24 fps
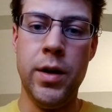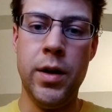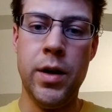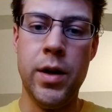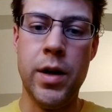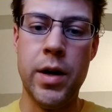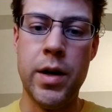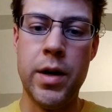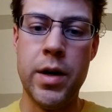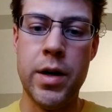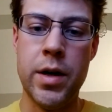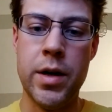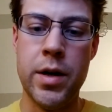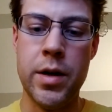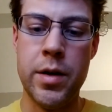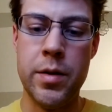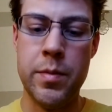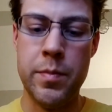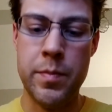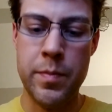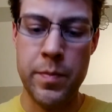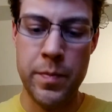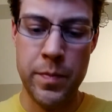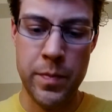
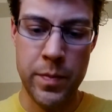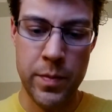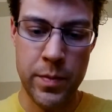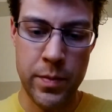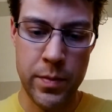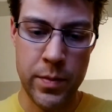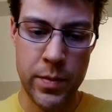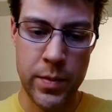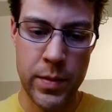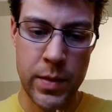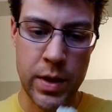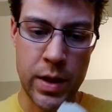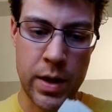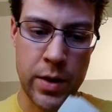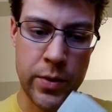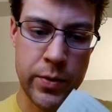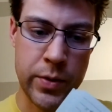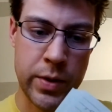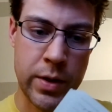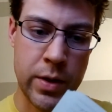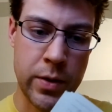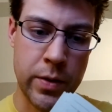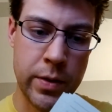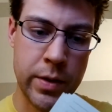I was
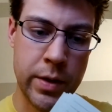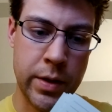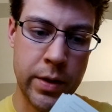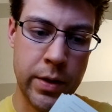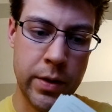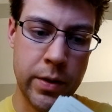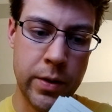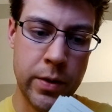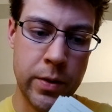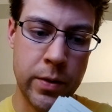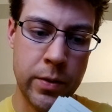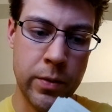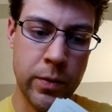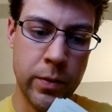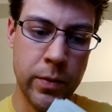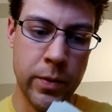going to